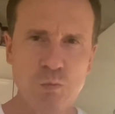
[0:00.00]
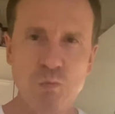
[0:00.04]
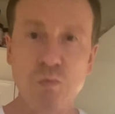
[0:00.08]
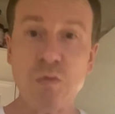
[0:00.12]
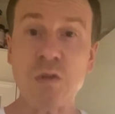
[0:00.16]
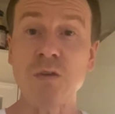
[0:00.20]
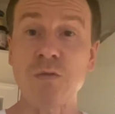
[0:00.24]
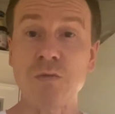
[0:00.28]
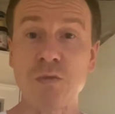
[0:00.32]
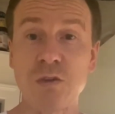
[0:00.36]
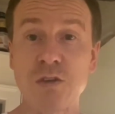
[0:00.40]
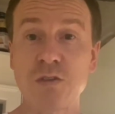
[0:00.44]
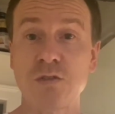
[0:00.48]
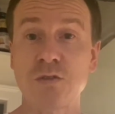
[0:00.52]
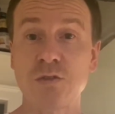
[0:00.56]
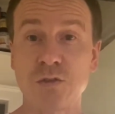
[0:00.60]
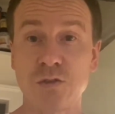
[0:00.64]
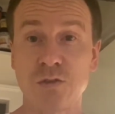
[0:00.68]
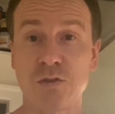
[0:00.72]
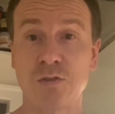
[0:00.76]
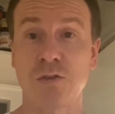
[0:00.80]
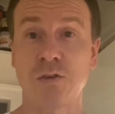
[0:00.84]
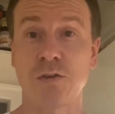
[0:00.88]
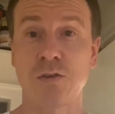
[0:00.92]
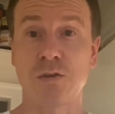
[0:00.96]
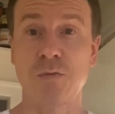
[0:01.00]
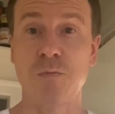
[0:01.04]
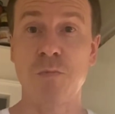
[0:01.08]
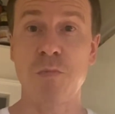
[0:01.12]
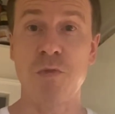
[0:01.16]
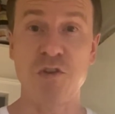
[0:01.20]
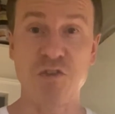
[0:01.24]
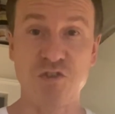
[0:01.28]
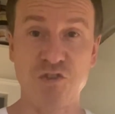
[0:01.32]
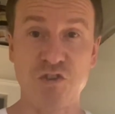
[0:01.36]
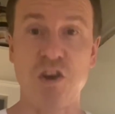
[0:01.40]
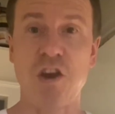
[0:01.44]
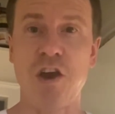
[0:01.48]
This dessert, this
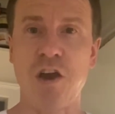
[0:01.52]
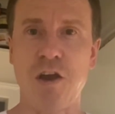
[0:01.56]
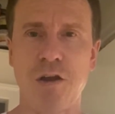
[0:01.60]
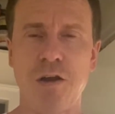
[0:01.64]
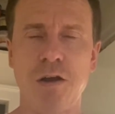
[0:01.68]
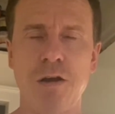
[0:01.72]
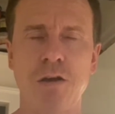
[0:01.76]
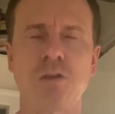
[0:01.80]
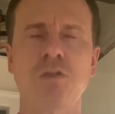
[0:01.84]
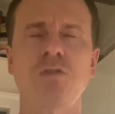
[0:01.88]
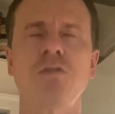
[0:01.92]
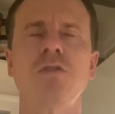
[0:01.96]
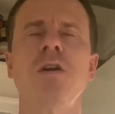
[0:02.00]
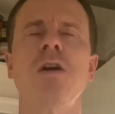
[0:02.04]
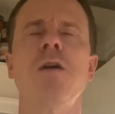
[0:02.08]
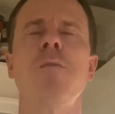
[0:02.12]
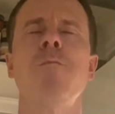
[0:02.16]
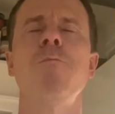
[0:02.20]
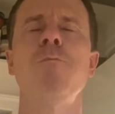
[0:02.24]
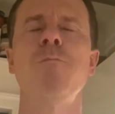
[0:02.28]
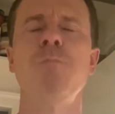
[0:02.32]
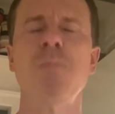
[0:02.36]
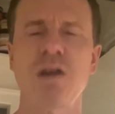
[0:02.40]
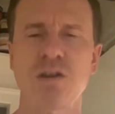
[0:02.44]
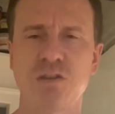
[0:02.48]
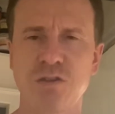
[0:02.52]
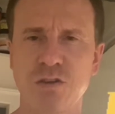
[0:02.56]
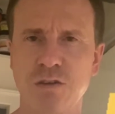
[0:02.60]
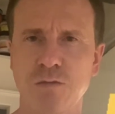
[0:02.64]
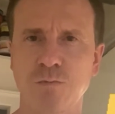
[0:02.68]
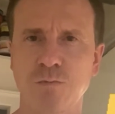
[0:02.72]
cake is amazing.